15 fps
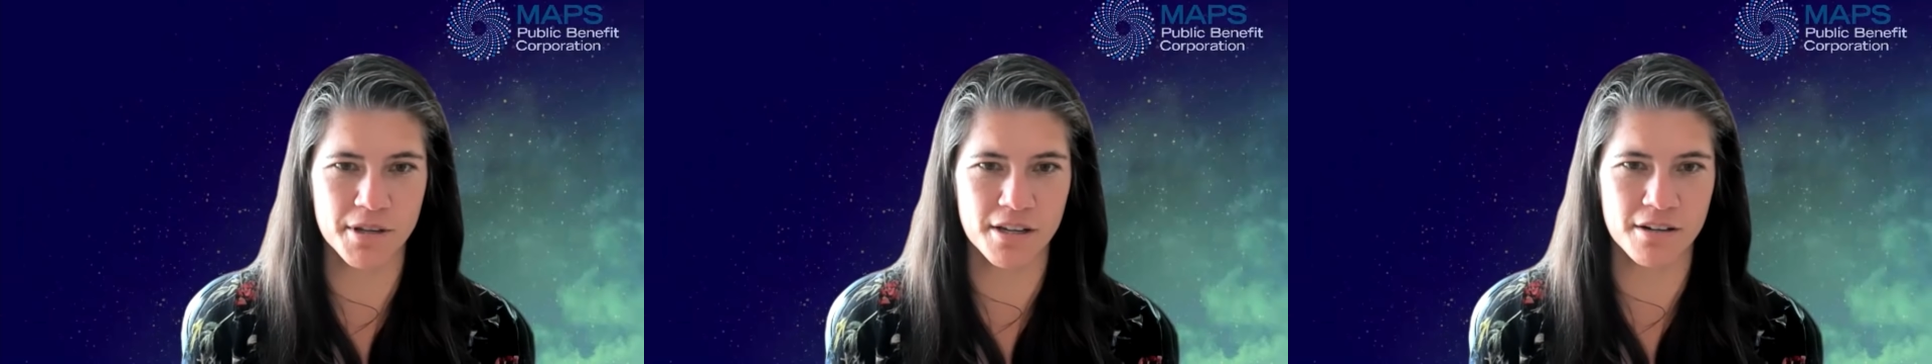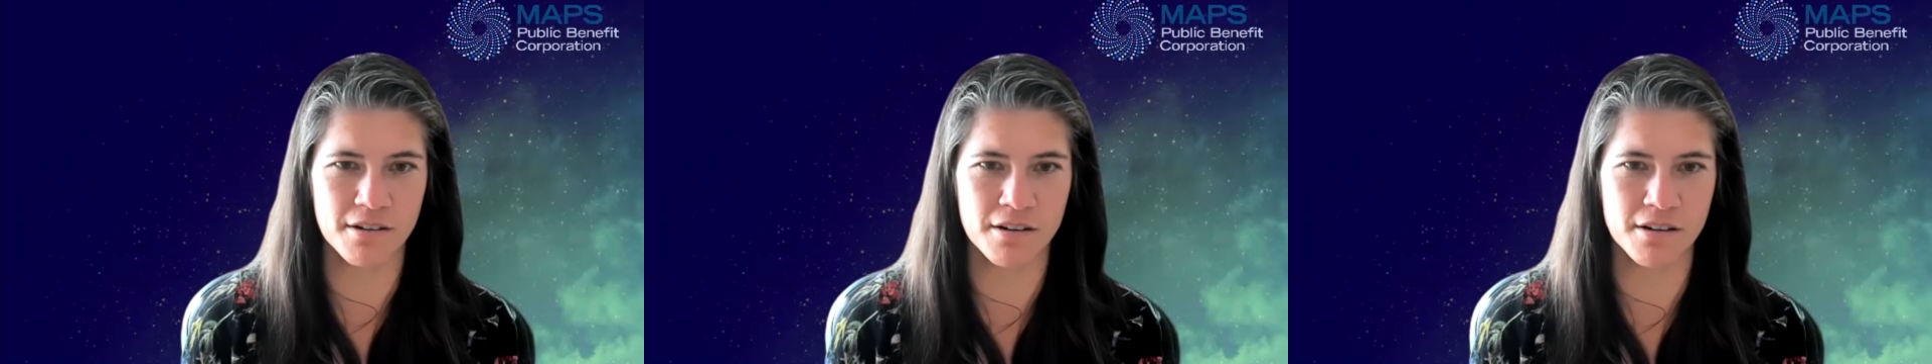
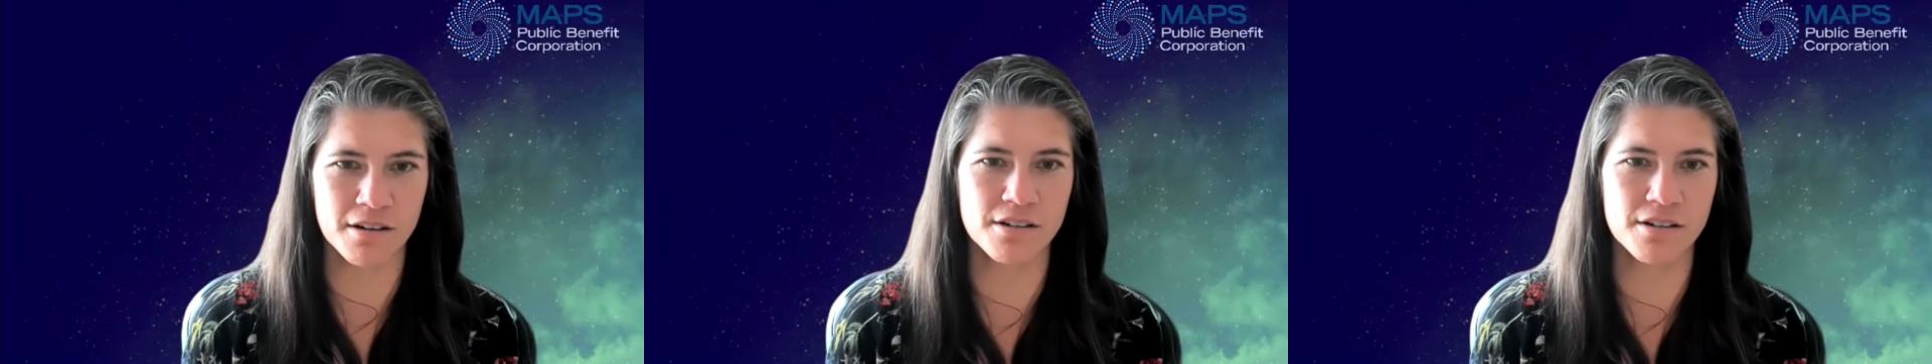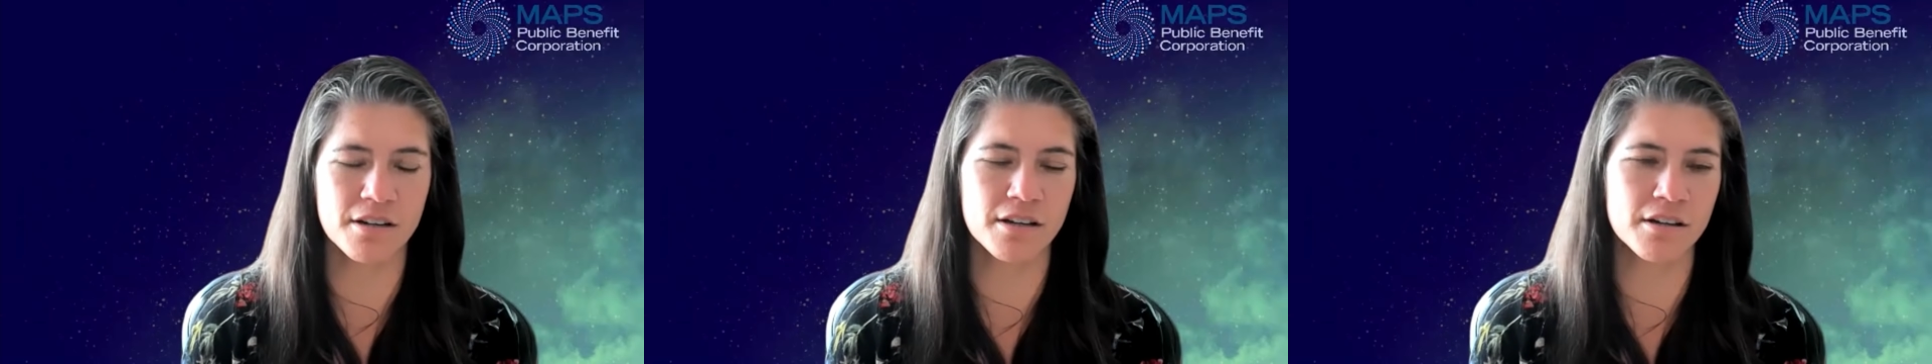in
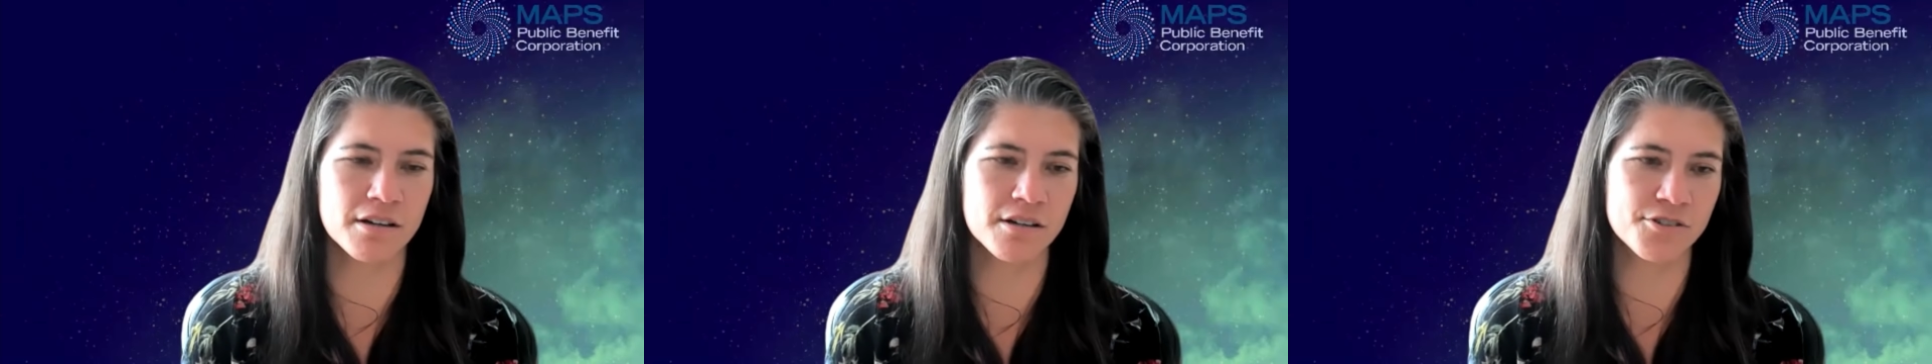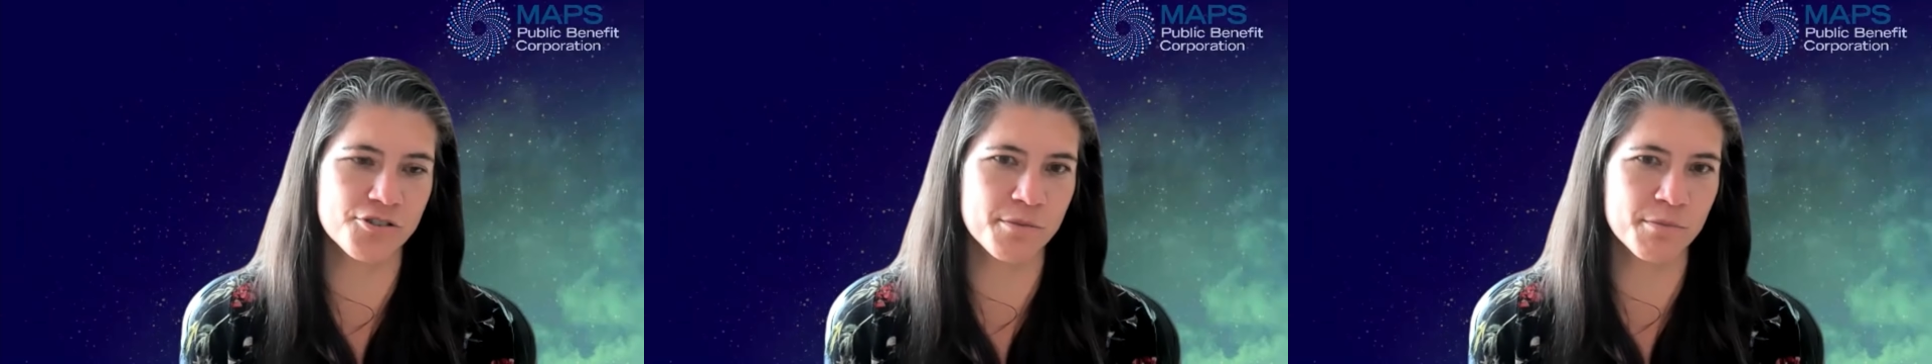
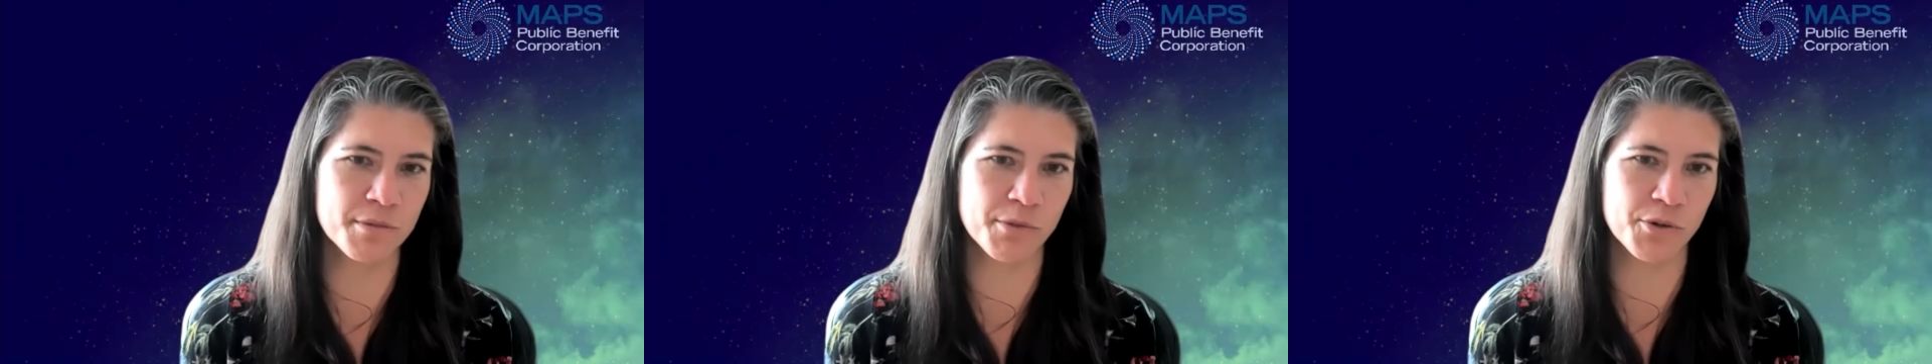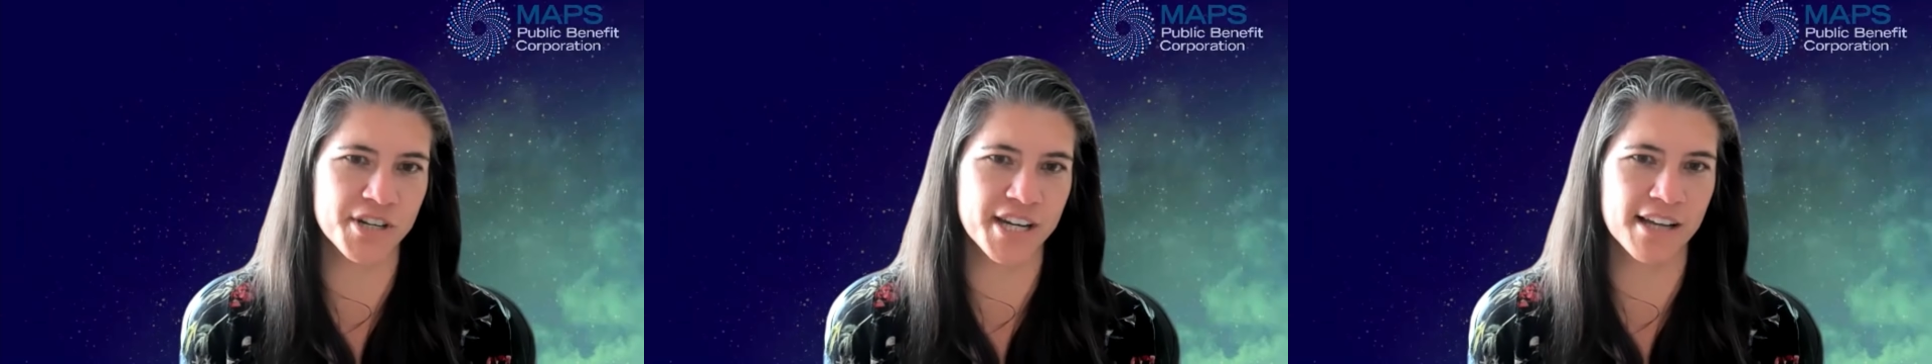our treatment
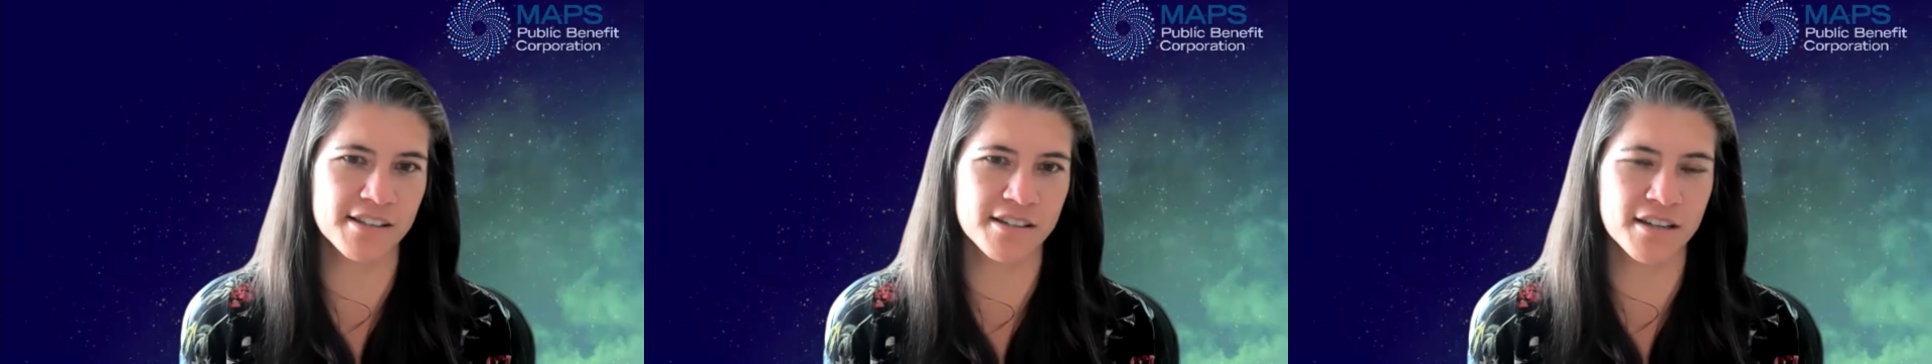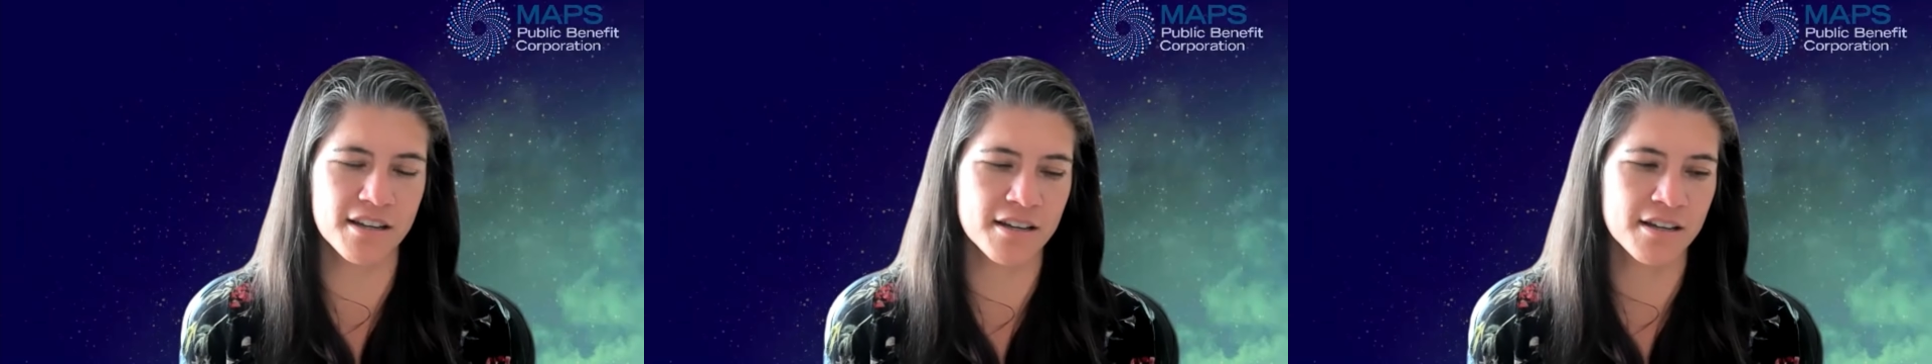
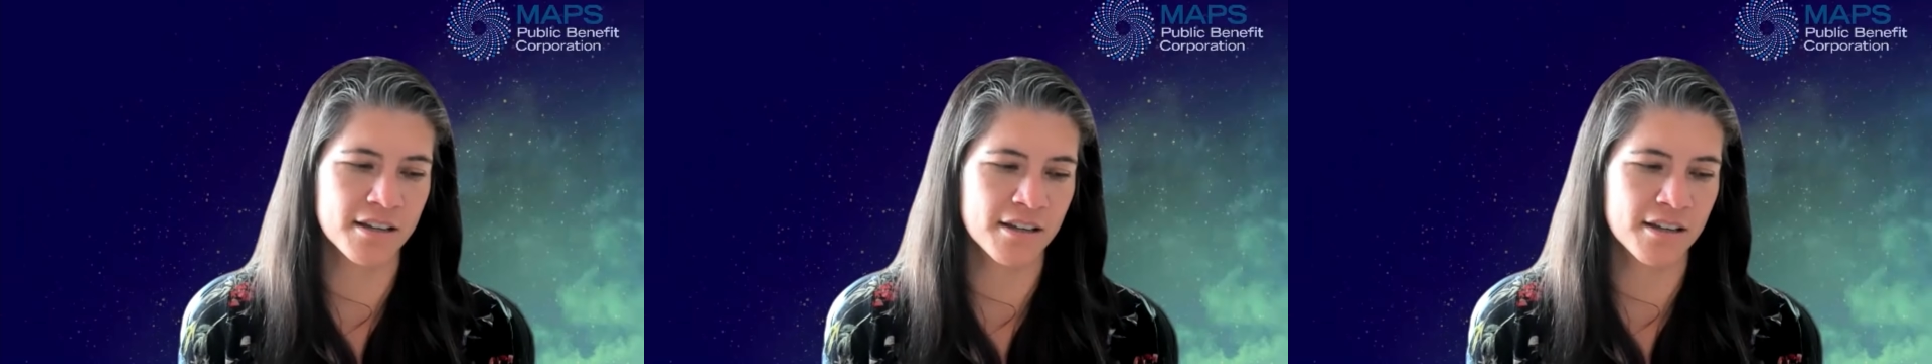modality,